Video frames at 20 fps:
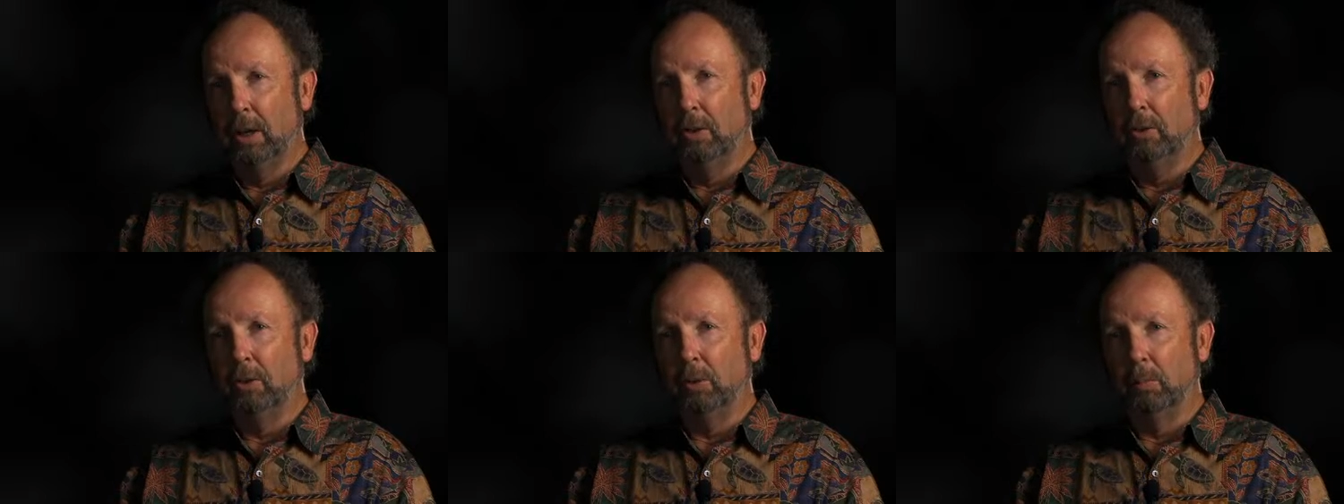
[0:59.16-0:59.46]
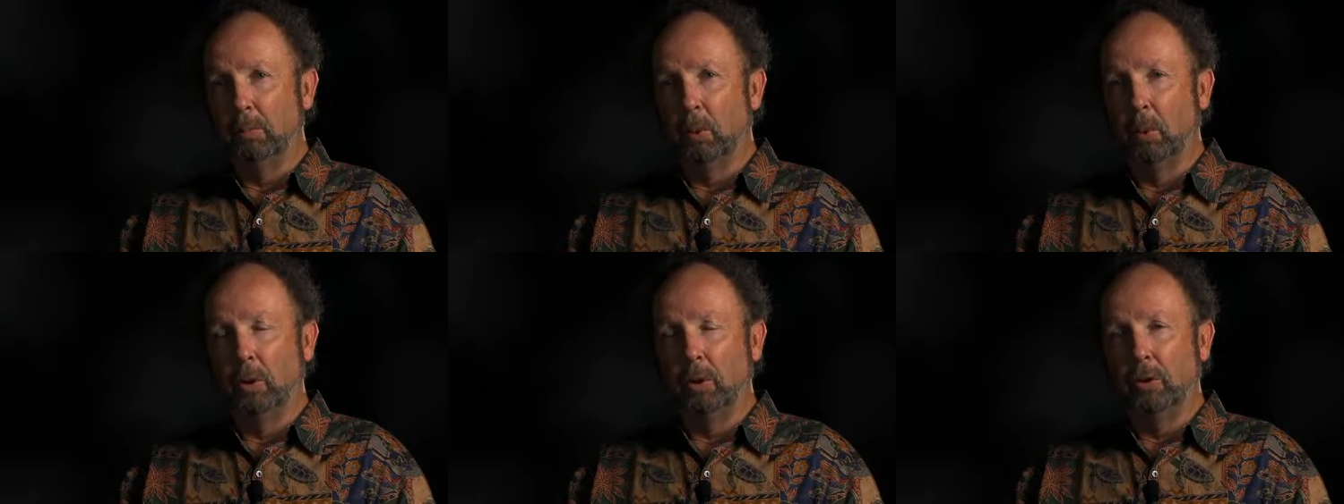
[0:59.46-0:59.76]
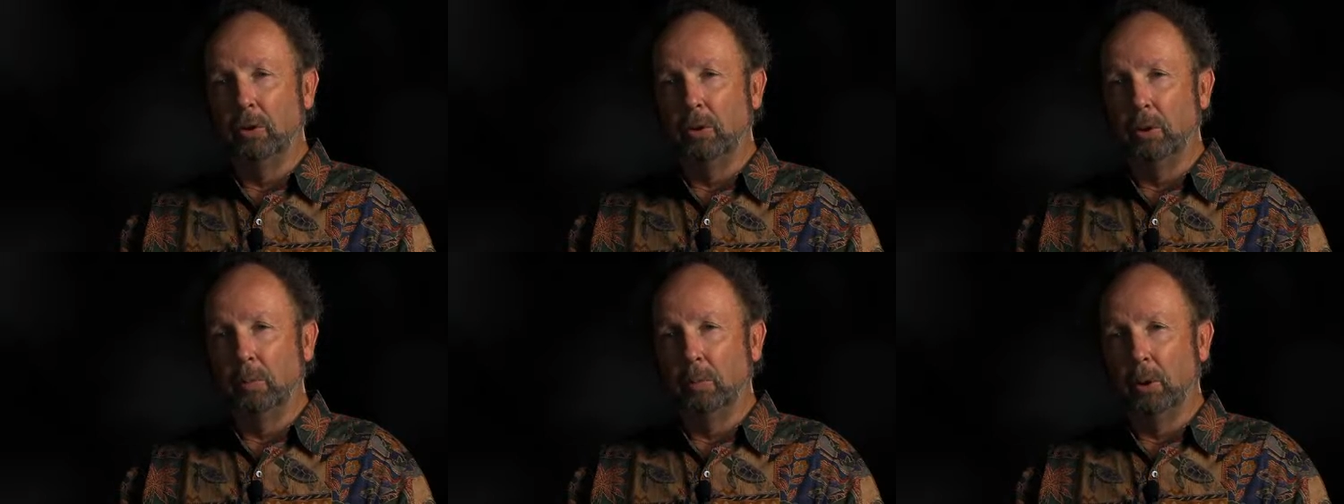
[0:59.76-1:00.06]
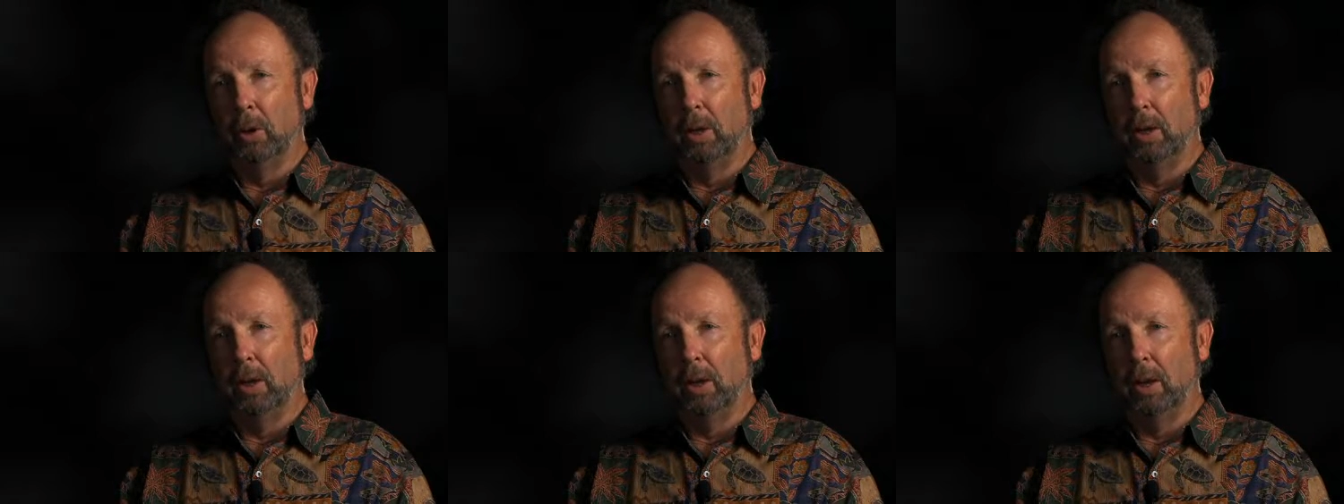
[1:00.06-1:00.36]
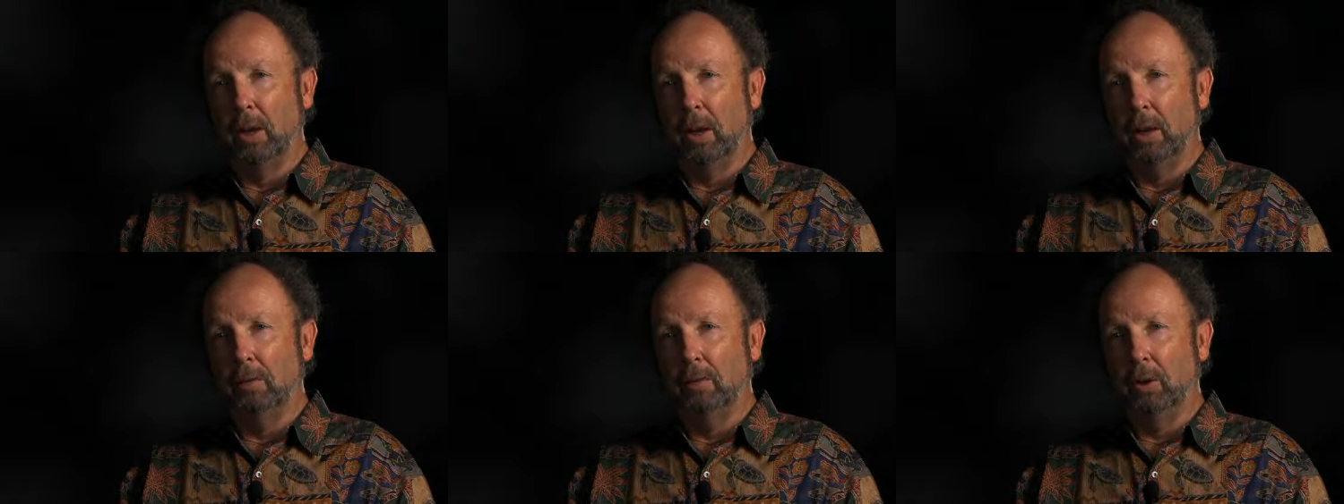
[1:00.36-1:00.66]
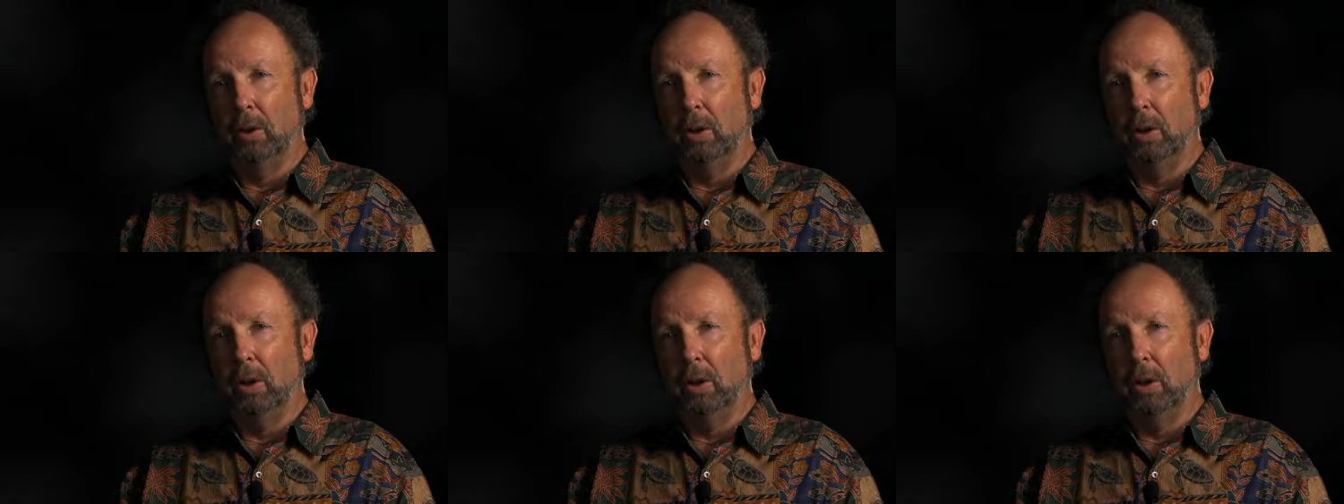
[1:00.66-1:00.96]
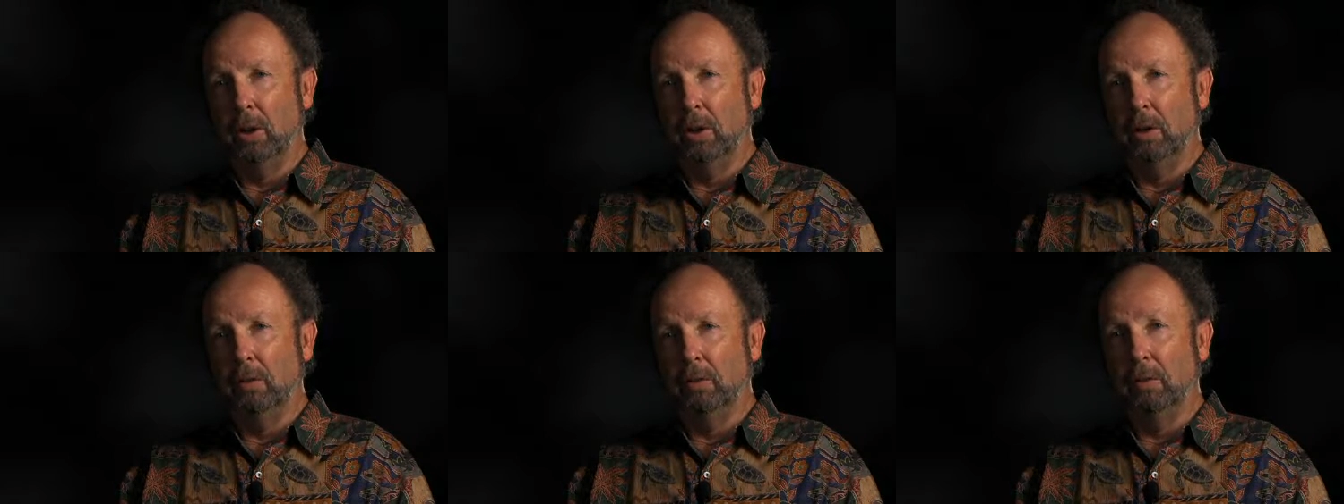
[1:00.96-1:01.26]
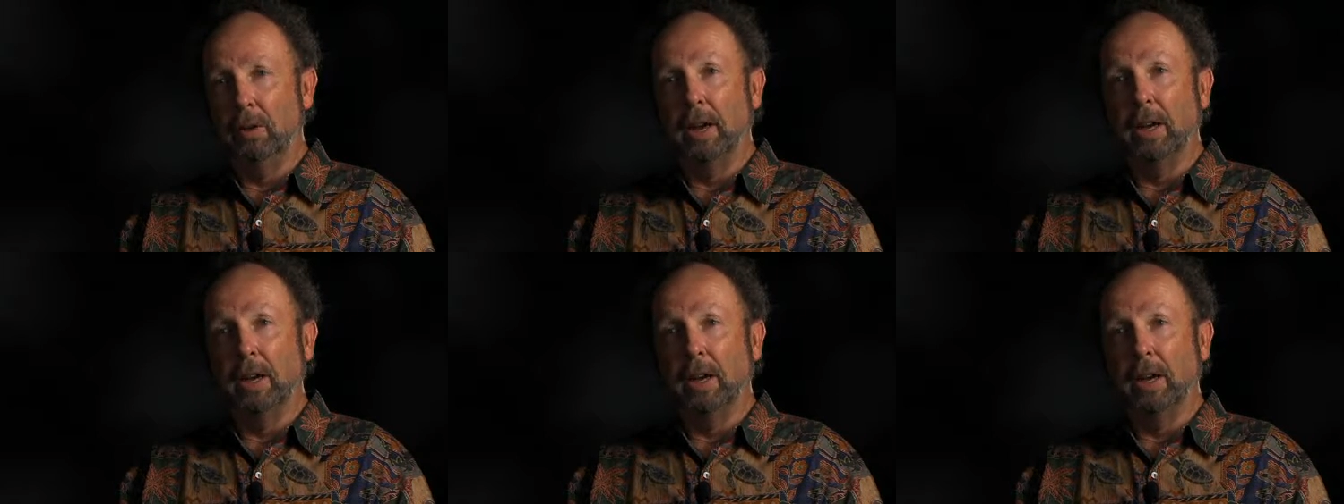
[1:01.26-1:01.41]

It's important to bring a level of